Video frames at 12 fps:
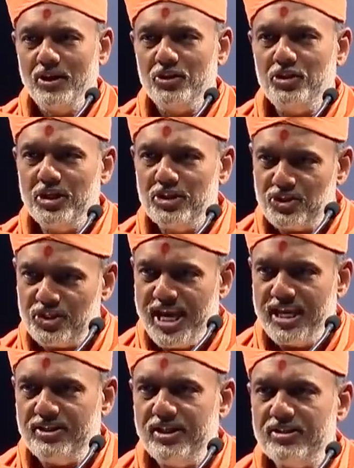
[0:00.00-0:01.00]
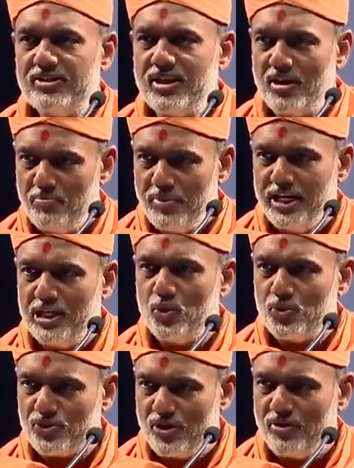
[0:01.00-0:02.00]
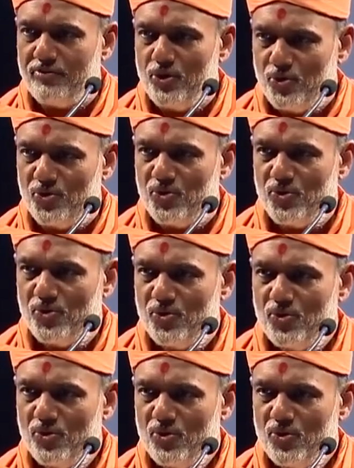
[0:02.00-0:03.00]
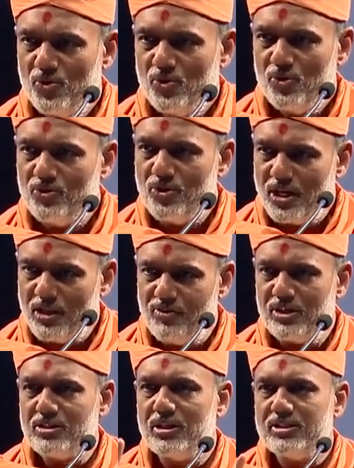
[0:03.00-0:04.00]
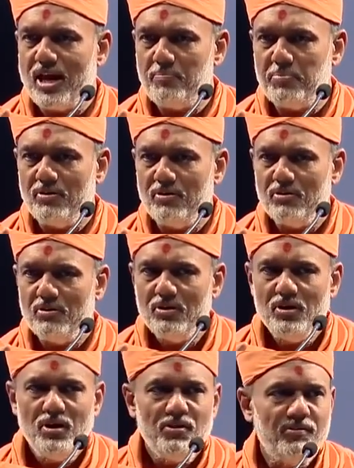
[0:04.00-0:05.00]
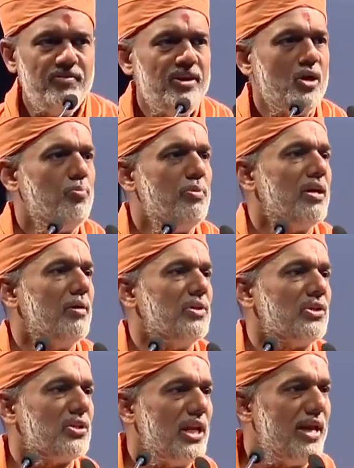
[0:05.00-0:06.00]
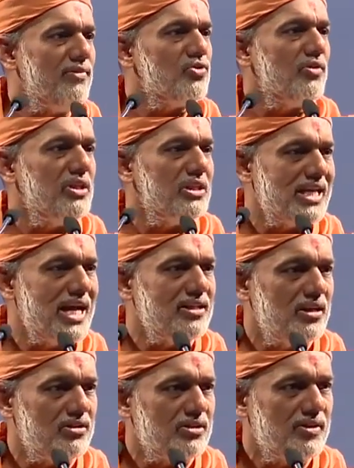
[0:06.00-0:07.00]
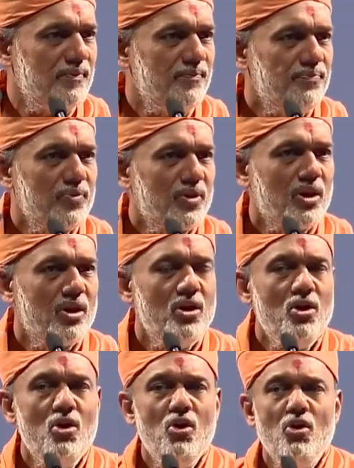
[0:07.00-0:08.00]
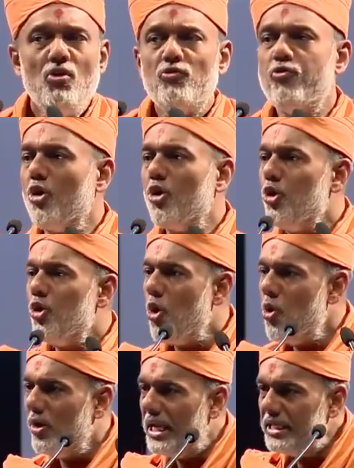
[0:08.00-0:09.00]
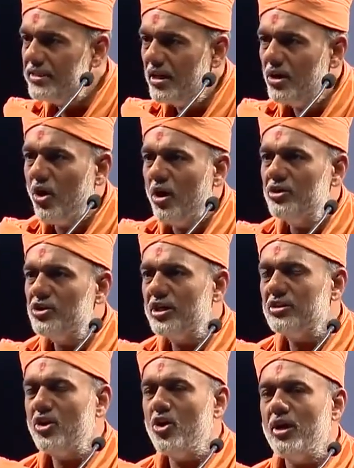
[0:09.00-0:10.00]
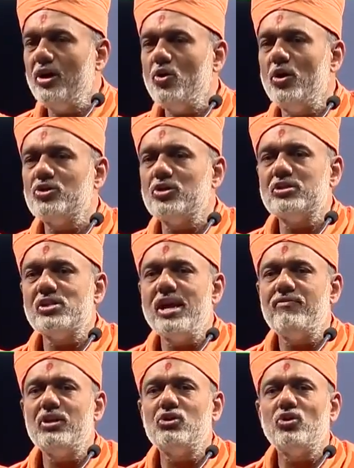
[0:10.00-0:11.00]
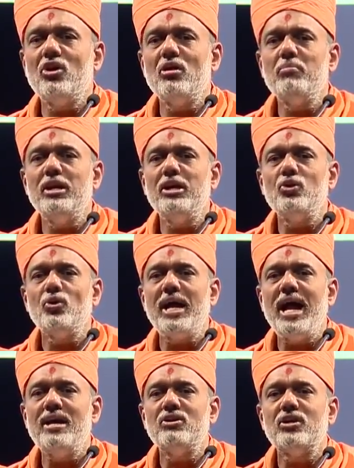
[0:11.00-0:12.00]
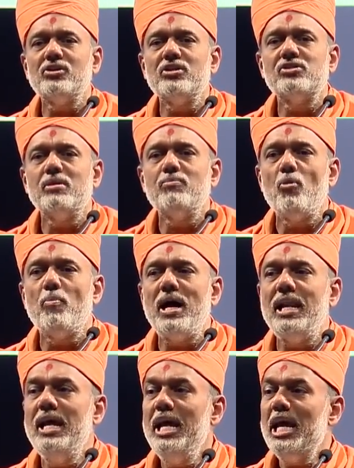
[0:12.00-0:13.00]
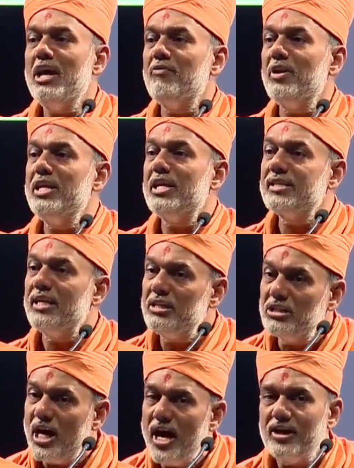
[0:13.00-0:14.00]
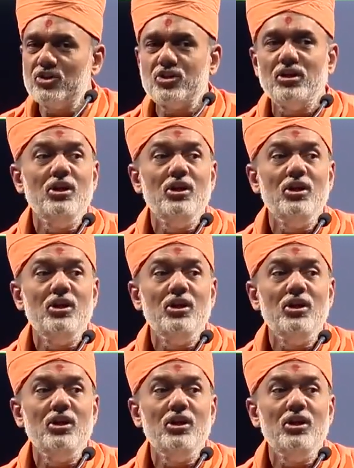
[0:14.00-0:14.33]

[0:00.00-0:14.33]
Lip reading: These gadgets are made to serve you. The reverse has happened. We have become the slaves of these gadgets. For no reason, consciously or unconsciously, every third minute your hand touches the mobile. If it doesn't touch,